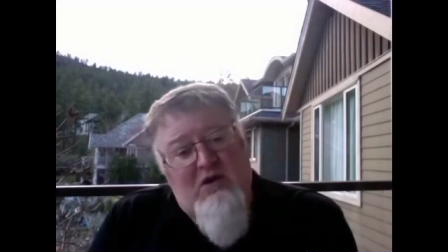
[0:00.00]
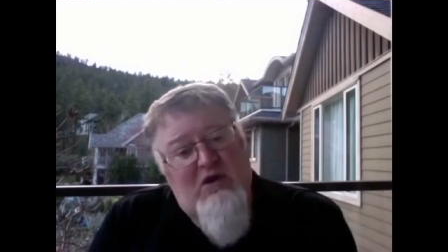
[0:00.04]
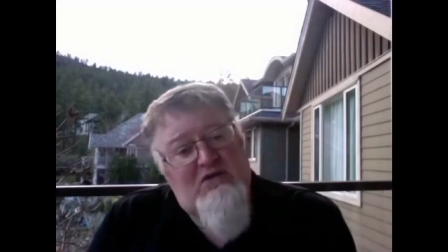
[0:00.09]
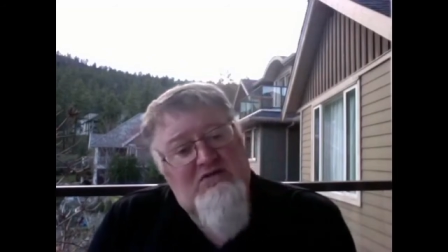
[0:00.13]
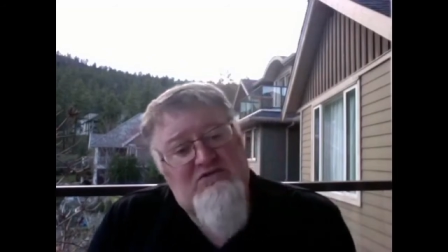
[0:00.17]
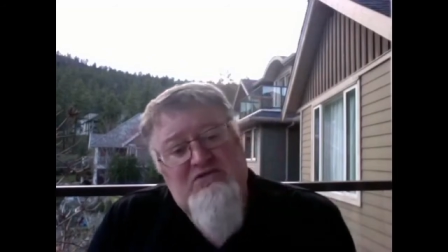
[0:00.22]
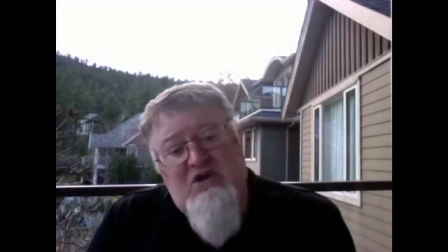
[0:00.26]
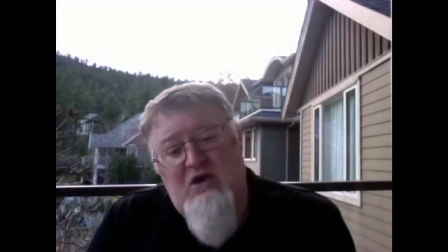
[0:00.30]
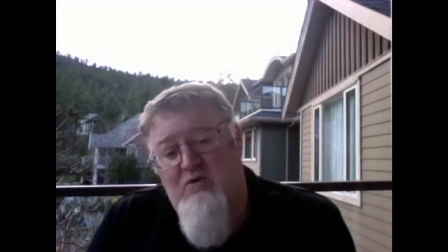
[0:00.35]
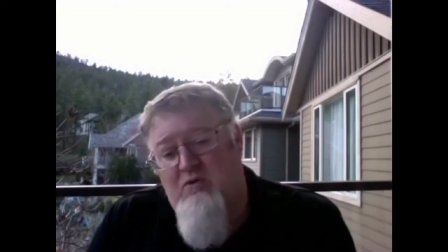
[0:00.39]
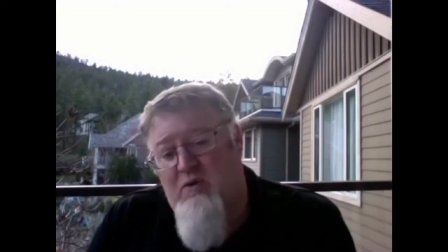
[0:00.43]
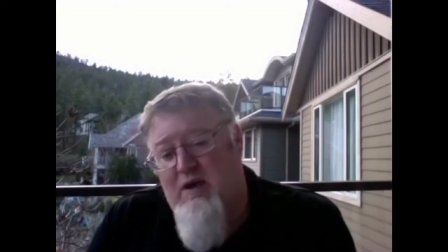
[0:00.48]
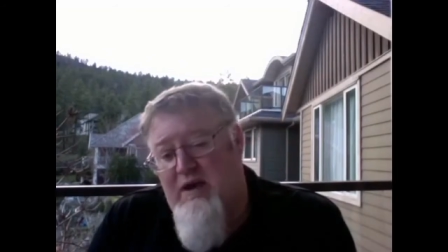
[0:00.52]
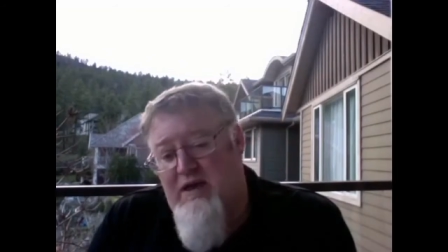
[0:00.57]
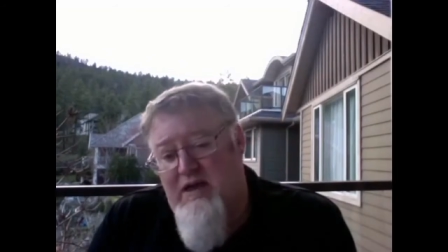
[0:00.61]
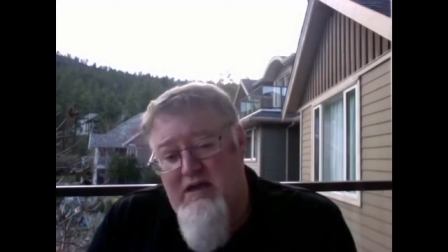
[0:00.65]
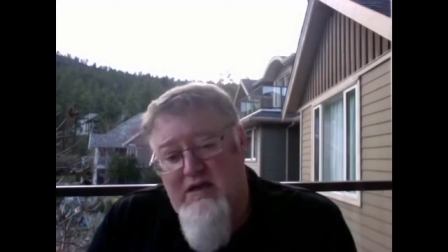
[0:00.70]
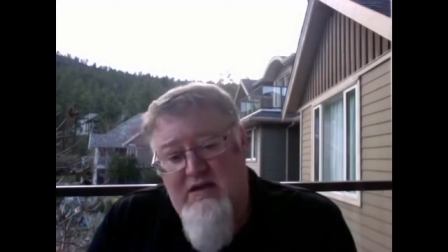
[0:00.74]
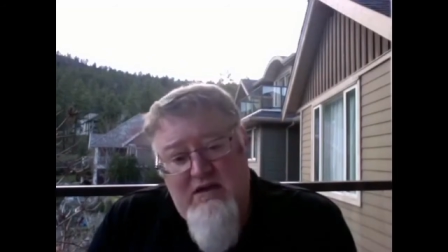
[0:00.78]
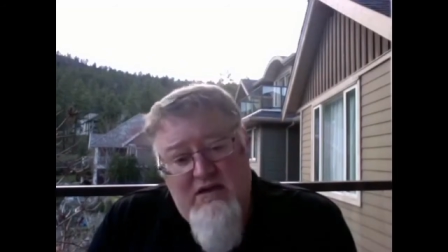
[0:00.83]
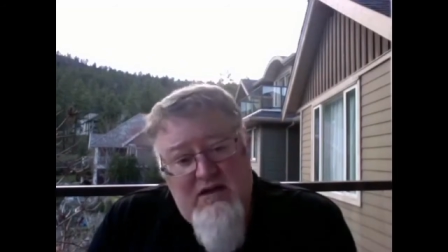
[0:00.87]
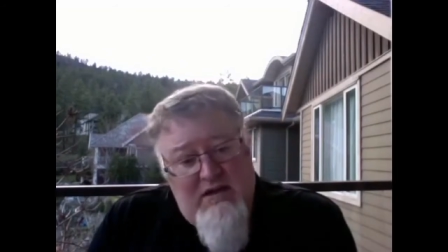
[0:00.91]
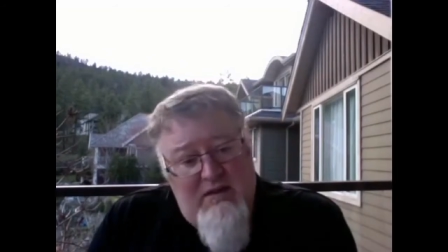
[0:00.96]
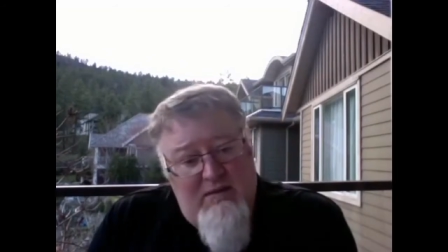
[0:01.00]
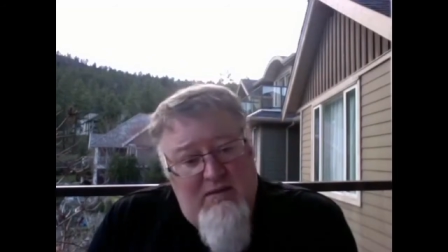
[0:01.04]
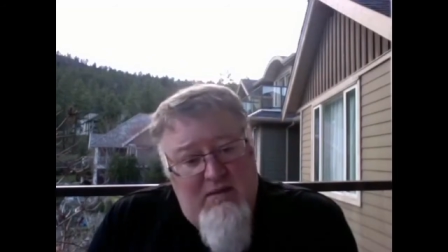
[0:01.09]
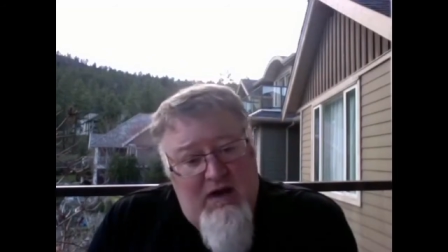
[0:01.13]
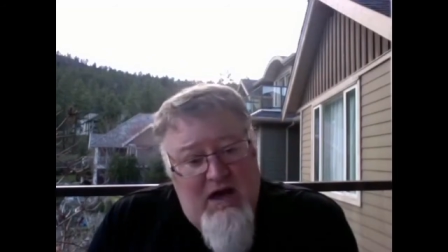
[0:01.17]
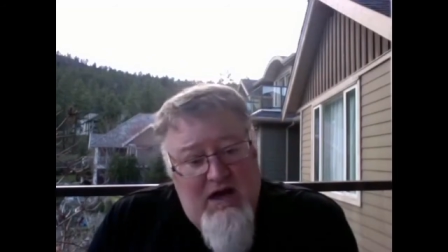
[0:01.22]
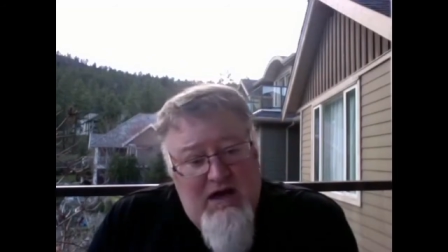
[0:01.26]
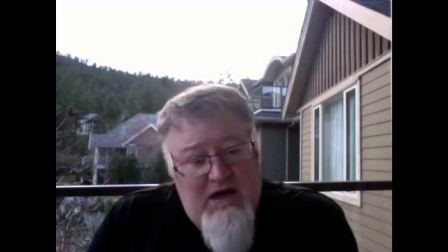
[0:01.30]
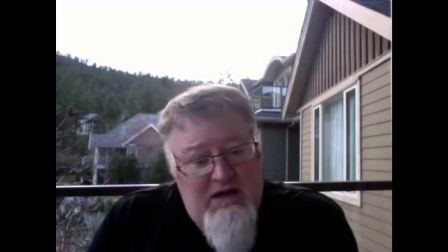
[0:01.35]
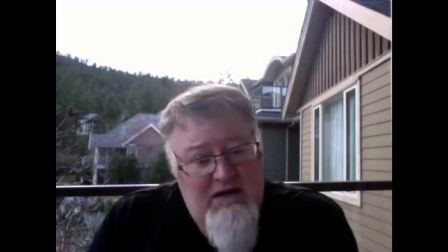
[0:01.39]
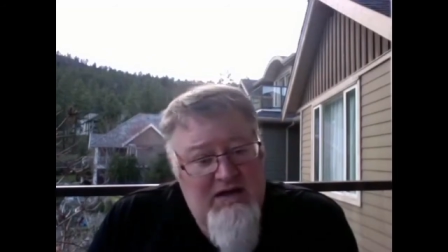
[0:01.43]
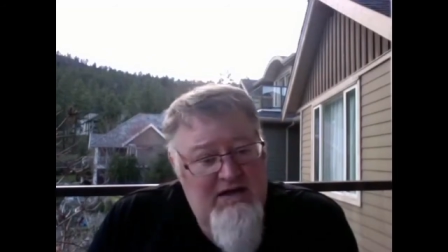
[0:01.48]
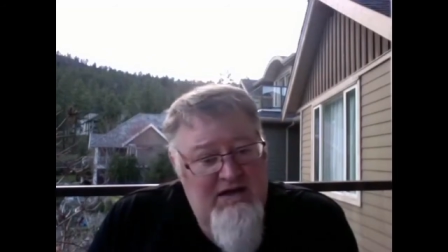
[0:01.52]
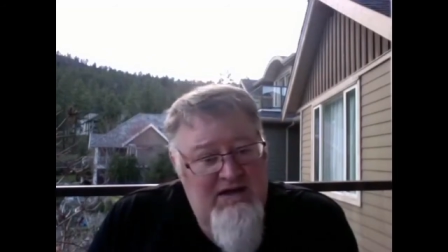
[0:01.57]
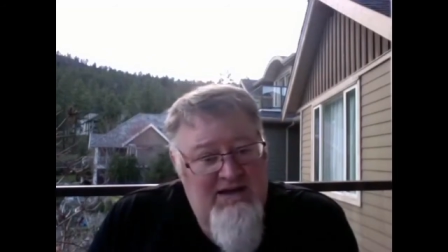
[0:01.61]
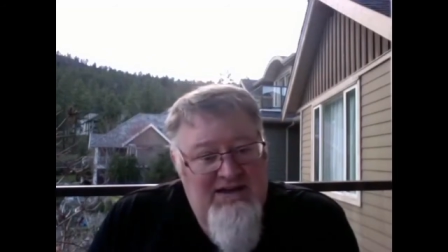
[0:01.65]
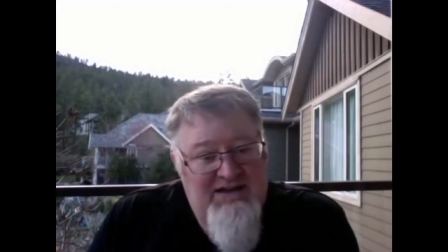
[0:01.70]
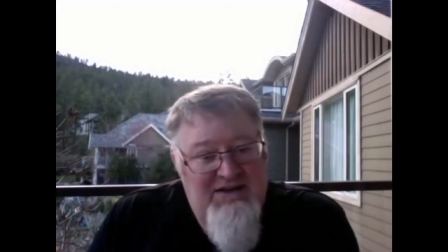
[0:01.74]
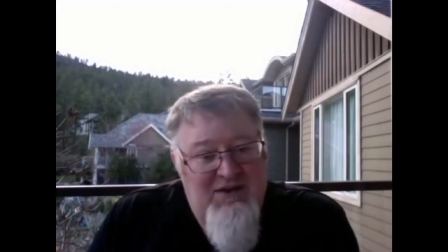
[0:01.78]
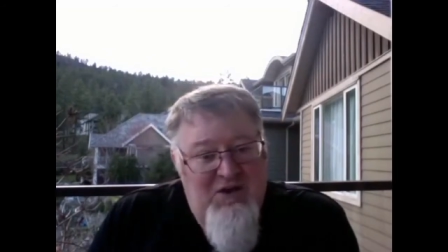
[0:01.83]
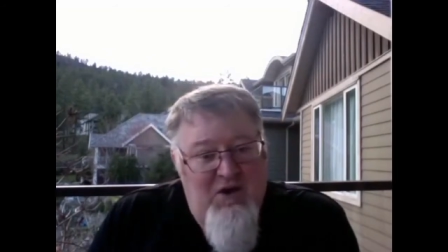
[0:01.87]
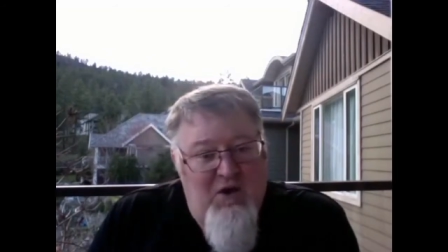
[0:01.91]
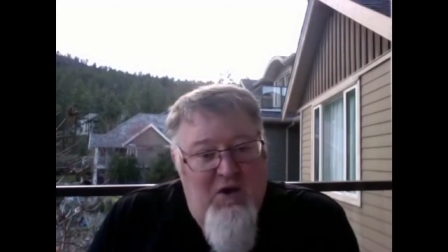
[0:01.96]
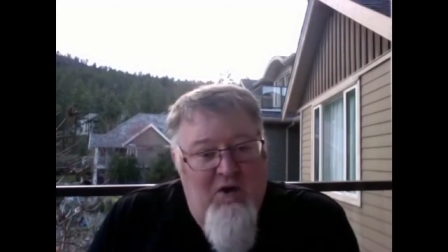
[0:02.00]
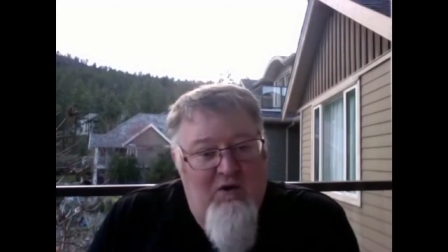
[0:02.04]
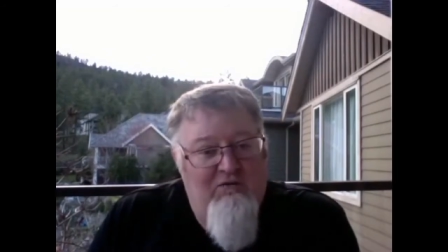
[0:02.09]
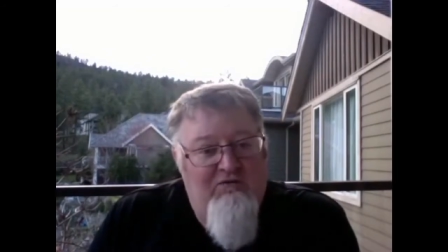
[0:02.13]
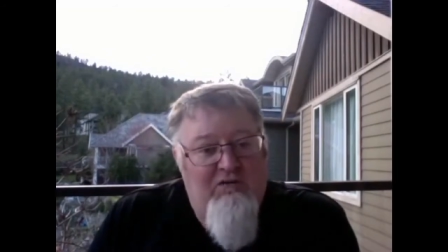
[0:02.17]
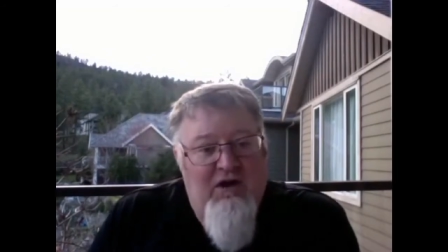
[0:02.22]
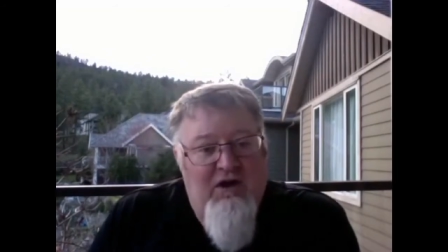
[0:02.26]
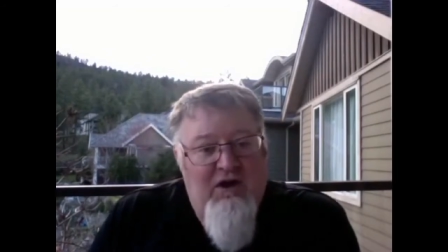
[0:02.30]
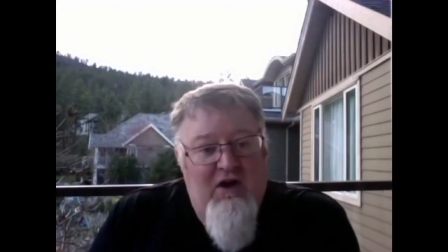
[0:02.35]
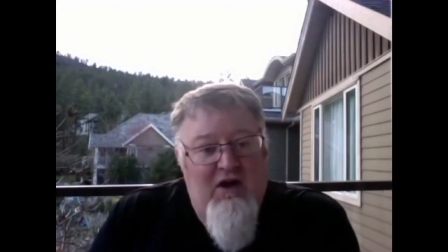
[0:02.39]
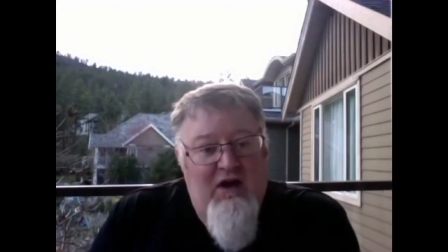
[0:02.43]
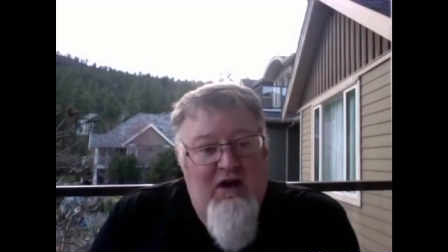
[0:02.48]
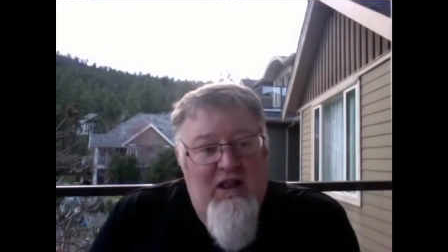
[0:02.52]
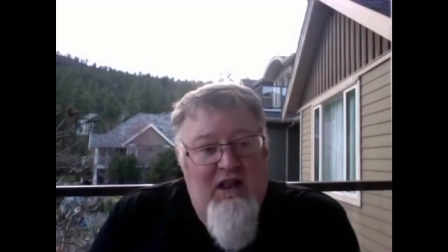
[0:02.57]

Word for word: uh, over life and death.